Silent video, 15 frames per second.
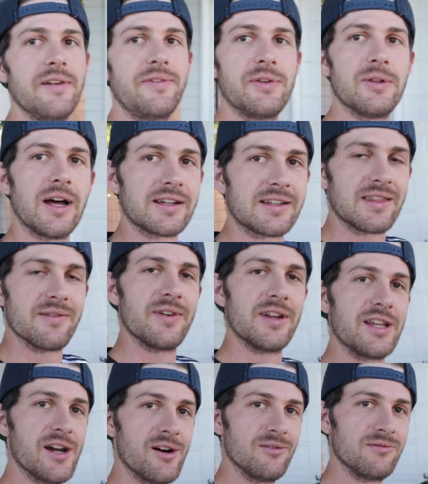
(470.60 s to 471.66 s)
If you liked the
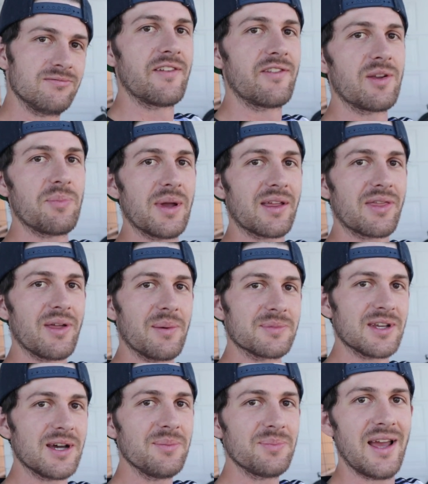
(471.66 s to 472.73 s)
video, give it a big thumbs
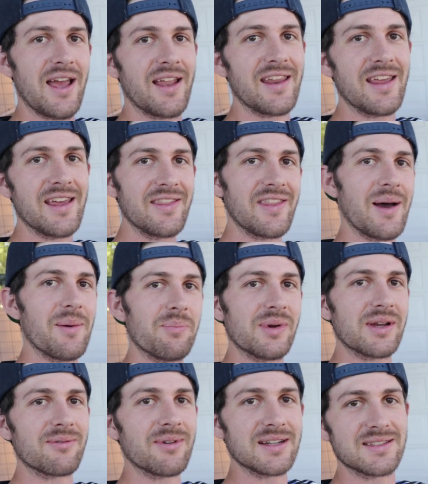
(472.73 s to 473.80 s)
up and hit that
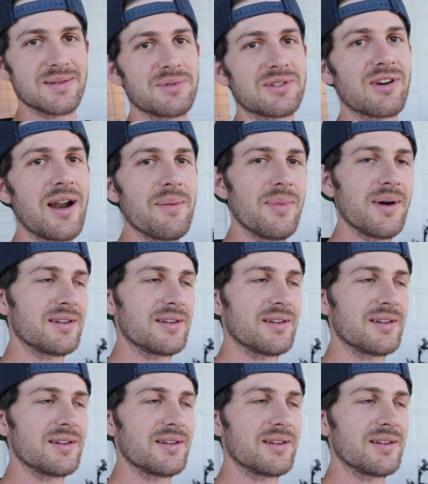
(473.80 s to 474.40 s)
big red subscribe